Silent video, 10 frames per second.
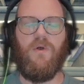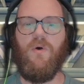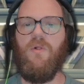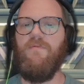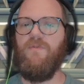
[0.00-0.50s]

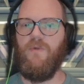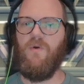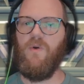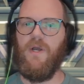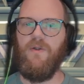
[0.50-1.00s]
all of the
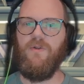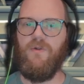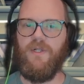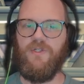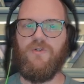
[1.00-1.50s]
required
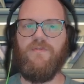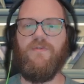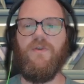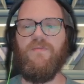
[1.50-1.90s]
credentials for you.